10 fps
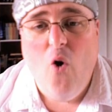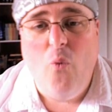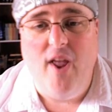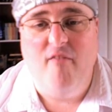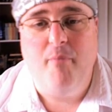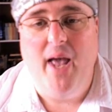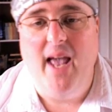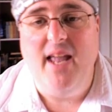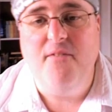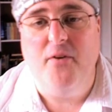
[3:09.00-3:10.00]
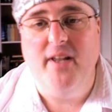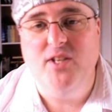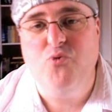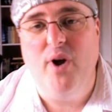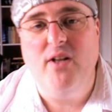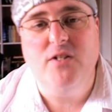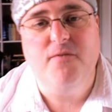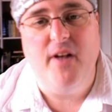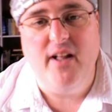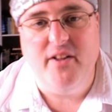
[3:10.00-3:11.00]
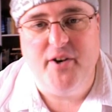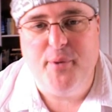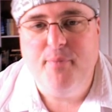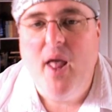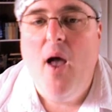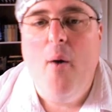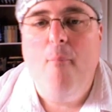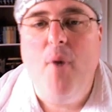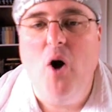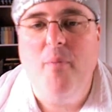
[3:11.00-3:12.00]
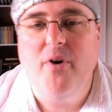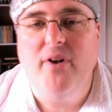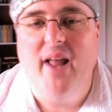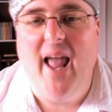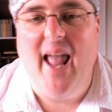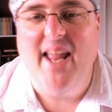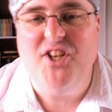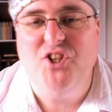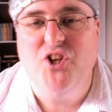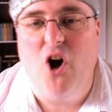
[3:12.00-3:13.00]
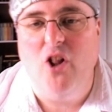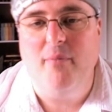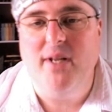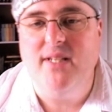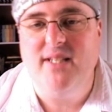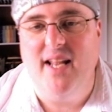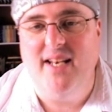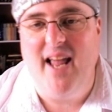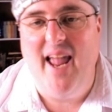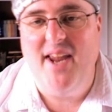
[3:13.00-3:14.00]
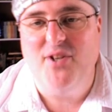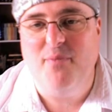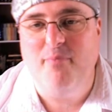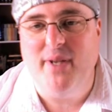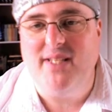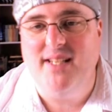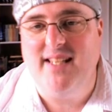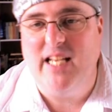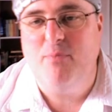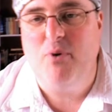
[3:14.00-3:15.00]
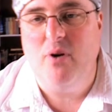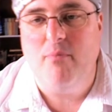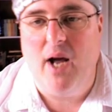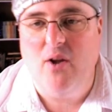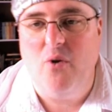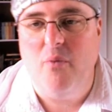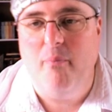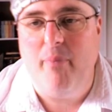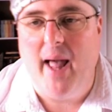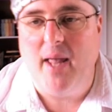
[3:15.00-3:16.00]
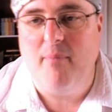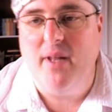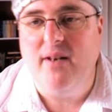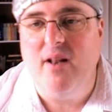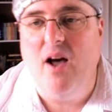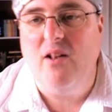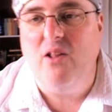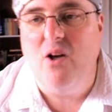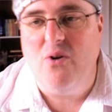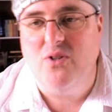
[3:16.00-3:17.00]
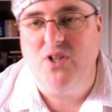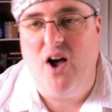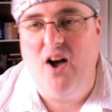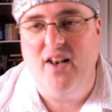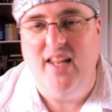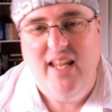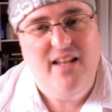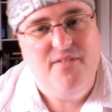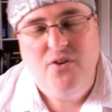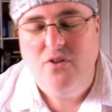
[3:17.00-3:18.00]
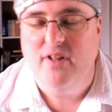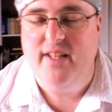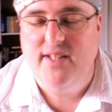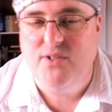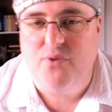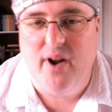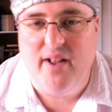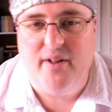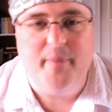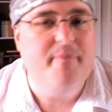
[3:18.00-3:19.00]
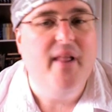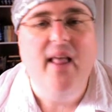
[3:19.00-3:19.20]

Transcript: We have paid for Israel's failure. Melbourne Age columnist and Asian business expert Michael Bachmann unloads on evil Israel.